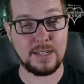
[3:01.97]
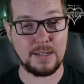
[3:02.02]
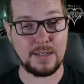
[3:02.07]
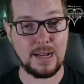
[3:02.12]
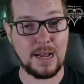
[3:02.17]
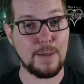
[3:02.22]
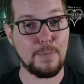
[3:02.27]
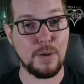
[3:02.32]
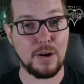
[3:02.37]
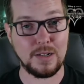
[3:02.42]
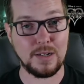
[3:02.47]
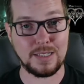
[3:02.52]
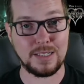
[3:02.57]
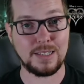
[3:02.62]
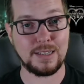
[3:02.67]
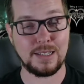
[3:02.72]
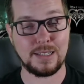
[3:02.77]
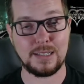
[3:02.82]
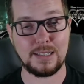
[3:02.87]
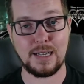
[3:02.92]
personally
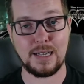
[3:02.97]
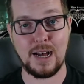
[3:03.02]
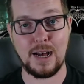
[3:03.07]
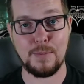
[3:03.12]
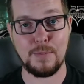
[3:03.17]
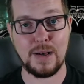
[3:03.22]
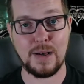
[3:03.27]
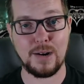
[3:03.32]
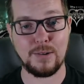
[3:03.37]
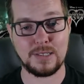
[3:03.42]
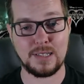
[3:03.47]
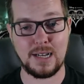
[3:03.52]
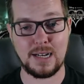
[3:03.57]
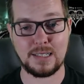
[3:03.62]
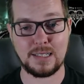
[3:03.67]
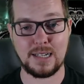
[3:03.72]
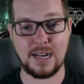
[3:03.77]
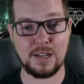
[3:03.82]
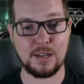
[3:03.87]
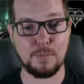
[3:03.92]
think the combat was
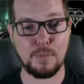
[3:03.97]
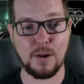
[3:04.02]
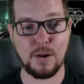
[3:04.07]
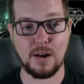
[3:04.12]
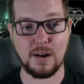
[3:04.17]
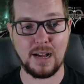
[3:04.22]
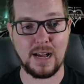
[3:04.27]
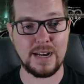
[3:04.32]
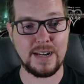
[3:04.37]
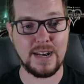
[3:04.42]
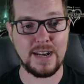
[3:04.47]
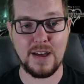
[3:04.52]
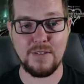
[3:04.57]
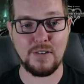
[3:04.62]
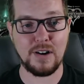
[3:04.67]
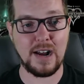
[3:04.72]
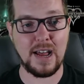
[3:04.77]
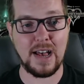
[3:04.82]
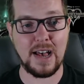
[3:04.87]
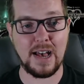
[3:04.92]
knocked out of the park. I
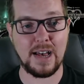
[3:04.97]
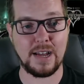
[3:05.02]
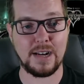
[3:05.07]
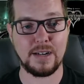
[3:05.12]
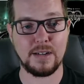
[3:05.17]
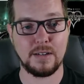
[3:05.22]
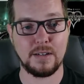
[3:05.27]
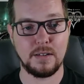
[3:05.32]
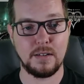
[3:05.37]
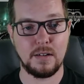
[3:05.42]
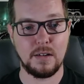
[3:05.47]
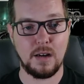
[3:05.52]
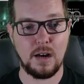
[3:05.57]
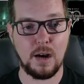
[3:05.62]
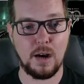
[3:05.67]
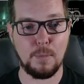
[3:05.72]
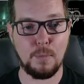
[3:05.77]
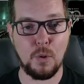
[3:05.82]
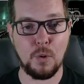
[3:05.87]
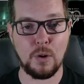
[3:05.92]
never had
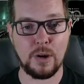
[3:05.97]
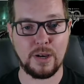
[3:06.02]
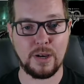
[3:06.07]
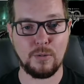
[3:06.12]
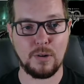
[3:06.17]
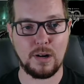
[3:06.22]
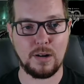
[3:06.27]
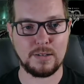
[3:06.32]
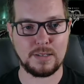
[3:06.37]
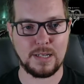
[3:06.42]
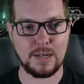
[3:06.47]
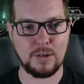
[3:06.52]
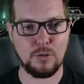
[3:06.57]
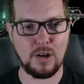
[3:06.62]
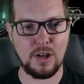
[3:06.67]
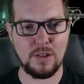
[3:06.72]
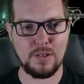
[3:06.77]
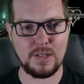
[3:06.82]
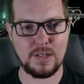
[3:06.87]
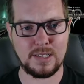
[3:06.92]
a point where I was like,
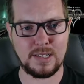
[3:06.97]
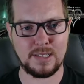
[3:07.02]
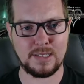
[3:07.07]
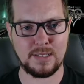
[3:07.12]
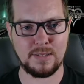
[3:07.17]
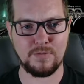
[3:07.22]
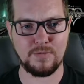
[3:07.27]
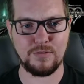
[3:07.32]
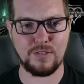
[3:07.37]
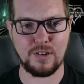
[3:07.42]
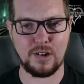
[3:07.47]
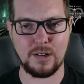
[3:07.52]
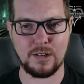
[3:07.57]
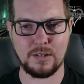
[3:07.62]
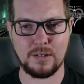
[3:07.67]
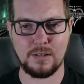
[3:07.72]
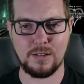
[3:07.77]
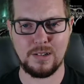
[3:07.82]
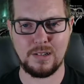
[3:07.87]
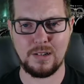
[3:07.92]
well, this isn't
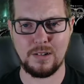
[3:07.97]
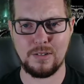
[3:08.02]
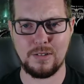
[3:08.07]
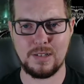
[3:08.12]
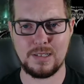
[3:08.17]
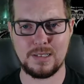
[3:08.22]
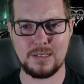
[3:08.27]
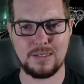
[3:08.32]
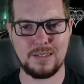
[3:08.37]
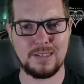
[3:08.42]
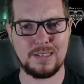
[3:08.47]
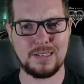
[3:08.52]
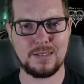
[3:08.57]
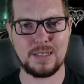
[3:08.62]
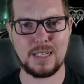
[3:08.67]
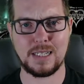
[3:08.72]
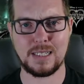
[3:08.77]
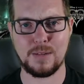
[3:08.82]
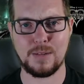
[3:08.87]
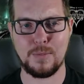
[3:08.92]
fun, you know, this
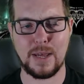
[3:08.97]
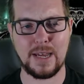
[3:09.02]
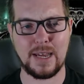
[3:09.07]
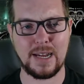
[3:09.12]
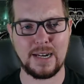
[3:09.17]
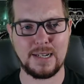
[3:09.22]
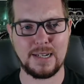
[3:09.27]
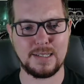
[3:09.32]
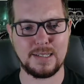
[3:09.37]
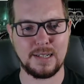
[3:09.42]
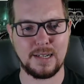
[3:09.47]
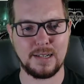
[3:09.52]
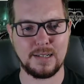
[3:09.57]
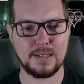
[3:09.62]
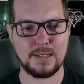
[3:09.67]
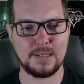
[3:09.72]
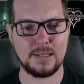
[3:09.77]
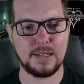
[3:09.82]
doesn't make any sense.